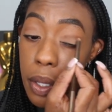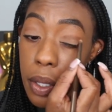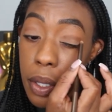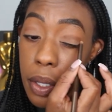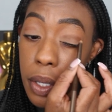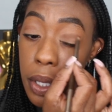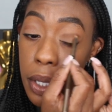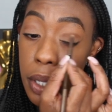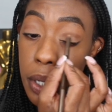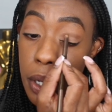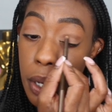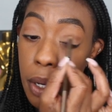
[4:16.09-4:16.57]

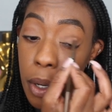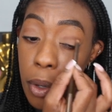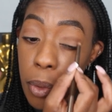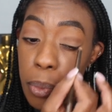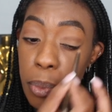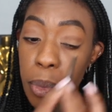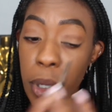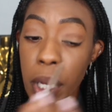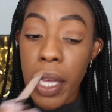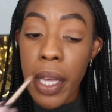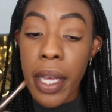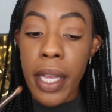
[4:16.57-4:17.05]
you know,
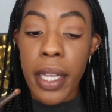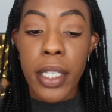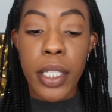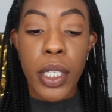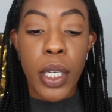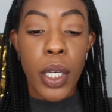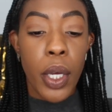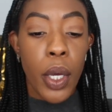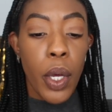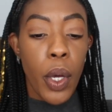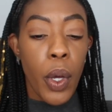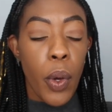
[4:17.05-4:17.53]
but
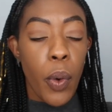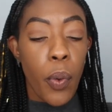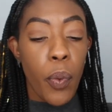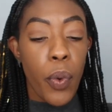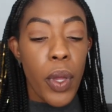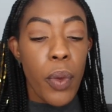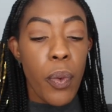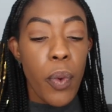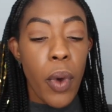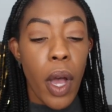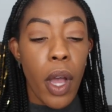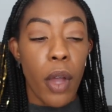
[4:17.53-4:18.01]

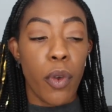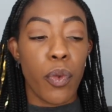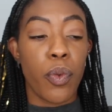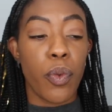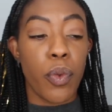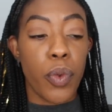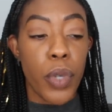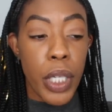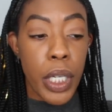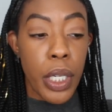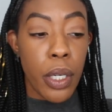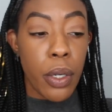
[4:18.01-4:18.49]
we
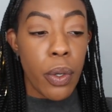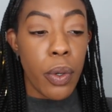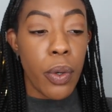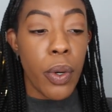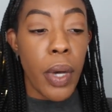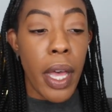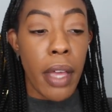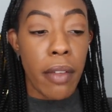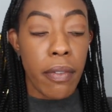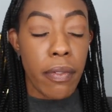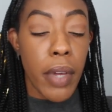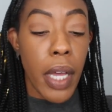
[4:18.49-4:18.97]
want real
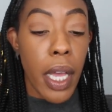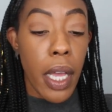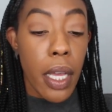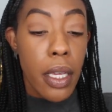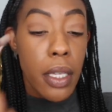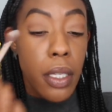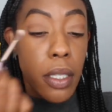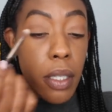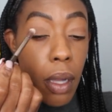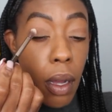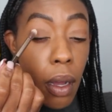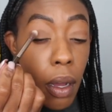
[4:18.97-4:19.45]

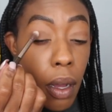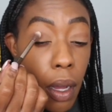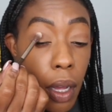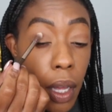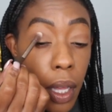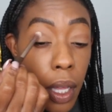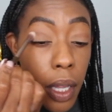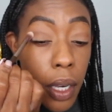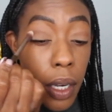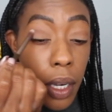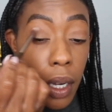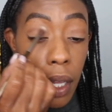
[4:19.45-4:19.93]
advice
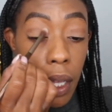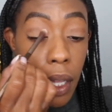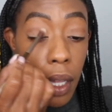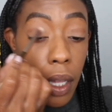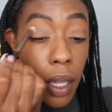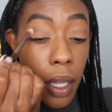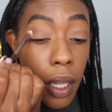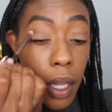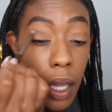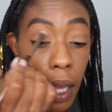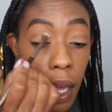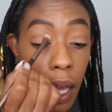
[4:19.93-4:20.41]
on
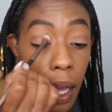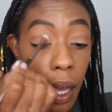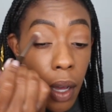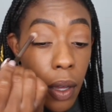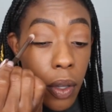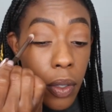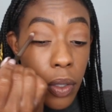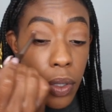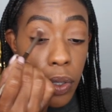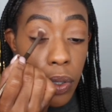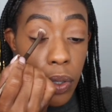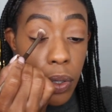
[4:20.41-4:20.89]

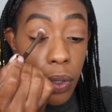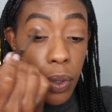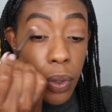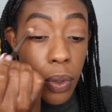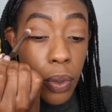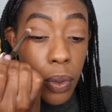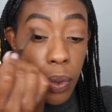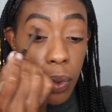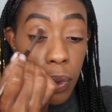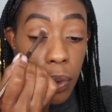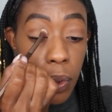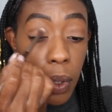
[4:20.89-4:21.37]
how
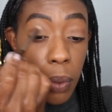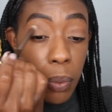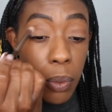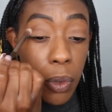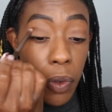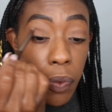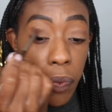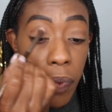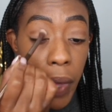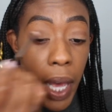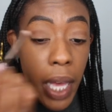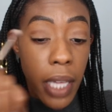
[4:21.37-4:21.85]
to
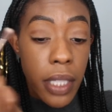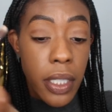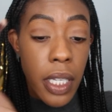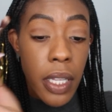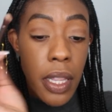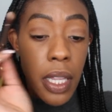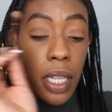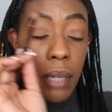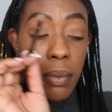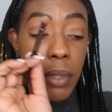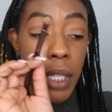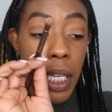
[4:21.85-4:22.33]
move past.
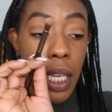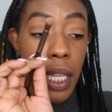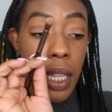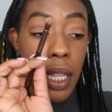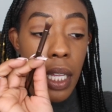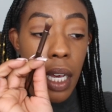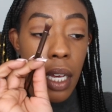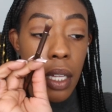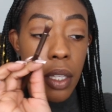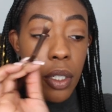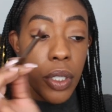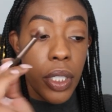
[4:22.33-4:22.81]
And then I'm taking
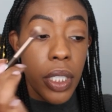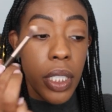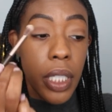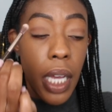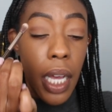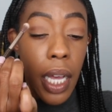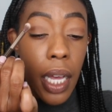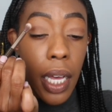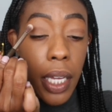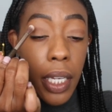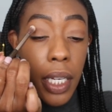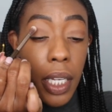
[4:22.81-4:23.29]
the other
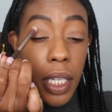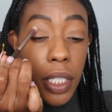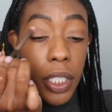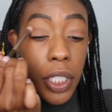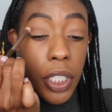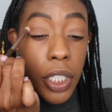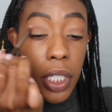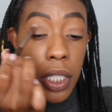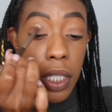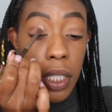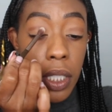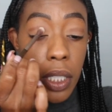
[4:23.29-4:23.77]
side and
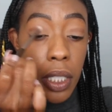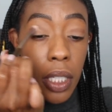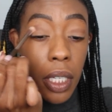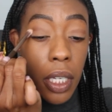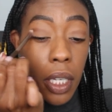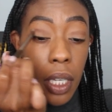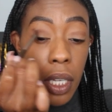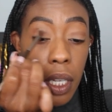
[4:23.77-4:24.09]
just,